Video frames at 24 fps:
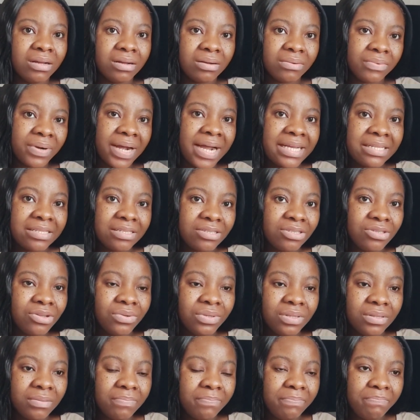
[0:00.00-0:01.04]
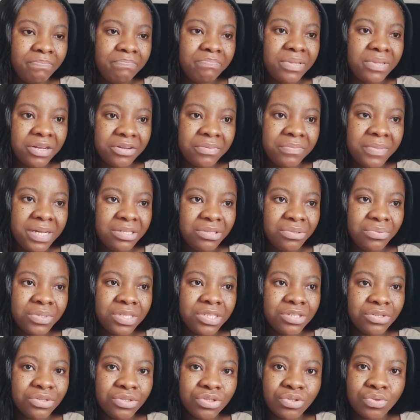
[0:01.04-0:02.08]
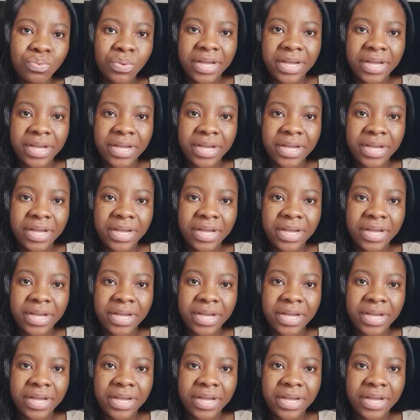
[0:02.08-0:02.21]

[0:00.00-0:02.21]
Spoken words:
right? So documents we used